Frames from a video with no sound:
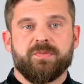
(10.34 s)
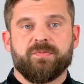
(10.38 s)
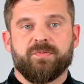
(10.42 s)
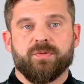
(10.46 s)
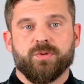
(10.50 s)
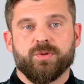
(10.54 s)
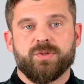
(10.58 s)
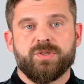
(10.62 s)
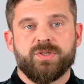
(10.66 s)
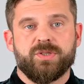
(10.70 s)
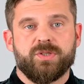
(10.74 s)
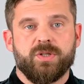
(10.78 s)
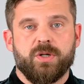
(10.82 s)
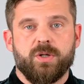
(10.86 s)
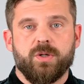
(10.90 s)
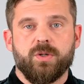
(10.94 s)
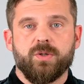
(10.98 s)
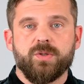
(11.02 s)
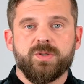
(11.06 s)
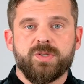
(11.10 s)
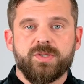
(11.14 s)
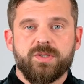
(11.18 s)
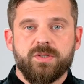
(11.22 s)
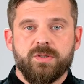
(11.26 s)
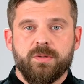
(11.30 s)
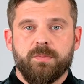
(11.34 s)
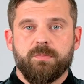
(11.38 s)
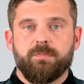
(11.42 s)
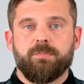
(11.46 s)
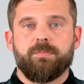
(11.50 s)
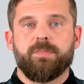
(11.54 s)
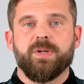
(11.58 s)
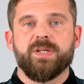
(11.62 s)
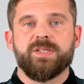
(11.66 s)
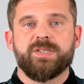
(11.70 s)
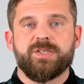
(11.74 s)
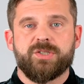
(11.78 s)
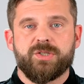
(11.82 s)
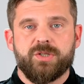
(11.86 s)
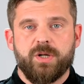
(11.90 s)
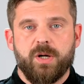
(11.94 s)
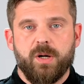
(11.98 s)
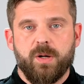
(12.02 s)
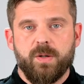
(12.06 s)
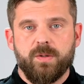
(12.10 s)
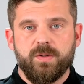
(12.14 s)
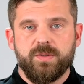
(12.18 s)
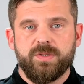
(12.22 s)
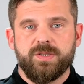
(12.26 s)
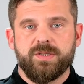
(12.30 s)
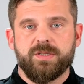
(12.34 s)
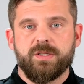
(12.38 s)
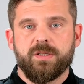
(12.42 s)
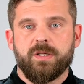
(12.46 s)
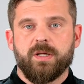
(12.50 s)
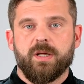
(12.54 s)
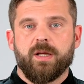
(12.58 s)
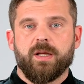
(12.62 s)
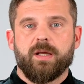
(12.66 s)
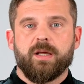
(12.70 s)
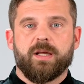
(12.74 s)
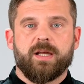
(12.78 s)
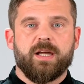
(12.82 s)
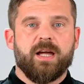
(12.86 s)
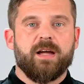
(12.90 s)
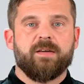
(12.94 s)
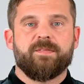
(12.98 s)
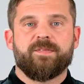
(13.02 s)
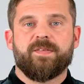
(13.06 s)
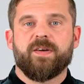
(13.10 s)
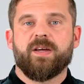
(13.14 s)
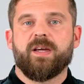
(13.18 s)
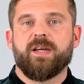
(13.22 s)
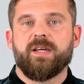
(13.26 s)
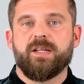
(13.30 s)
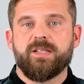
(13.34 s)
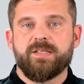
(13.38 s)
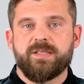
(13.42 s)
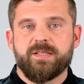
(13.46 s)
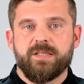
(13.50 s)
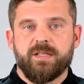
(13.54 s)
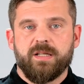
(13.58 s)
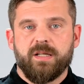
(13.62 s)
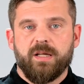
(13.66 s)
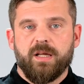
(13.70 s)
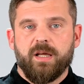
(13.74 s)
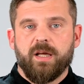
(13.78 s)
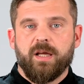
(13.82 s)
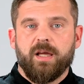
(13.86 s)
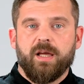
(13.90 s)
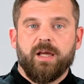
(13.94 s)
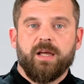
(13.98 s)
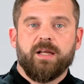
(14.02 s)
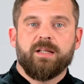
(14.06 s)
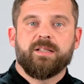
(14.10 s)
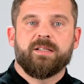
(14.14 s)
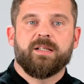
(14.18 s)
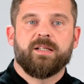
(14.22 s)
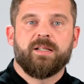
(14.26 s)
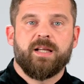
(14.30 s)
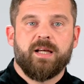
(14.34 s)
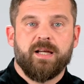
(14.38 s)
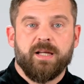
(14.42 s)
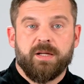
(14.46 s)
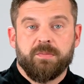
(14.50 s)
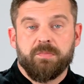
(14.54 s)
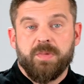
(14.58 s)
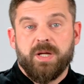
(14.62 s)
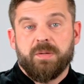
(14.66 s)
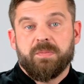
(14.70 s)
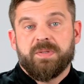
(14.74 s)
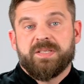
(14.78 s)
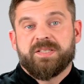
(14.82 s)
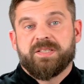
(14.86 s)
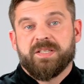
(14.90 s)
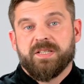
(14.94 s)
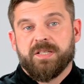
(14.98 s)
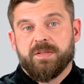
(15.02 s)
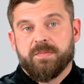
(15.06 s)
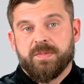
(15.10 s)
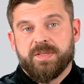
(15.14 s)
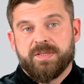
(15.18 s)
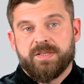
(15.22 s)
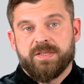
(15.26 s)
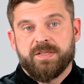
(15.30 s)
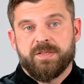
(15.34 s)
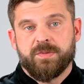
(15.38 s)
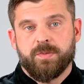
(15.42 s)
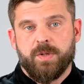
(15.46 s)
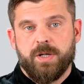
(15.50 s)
food stalls, bistros, cafes, and alike, maybe cinemas as